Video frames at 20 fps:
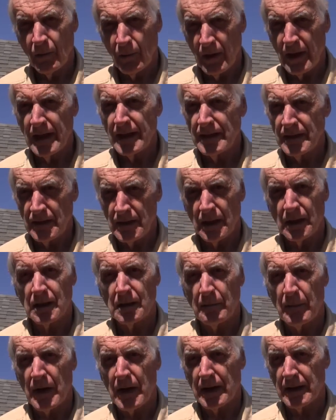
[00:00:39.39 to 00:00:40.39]
We had
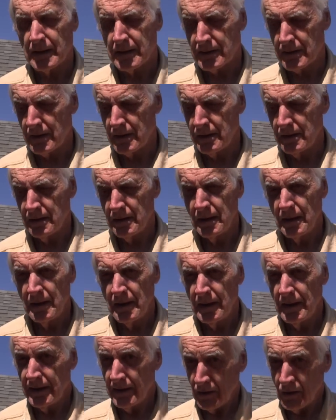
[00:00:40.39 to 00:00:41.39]
duck pox.
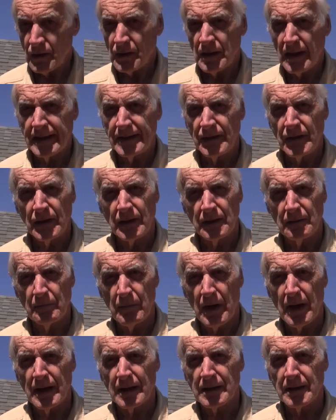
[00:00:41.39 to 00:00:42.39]
It looks like chicken
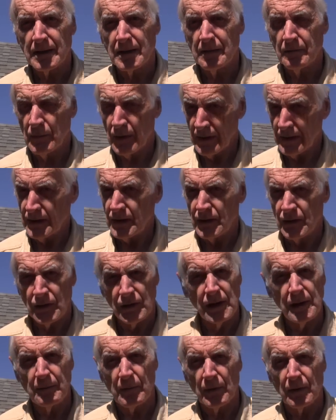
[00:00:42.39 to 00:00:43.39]
pox, but it's
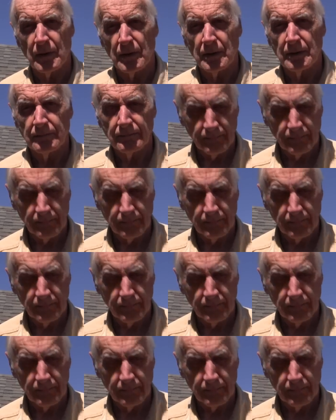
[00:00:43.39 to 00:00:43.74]
cheaper.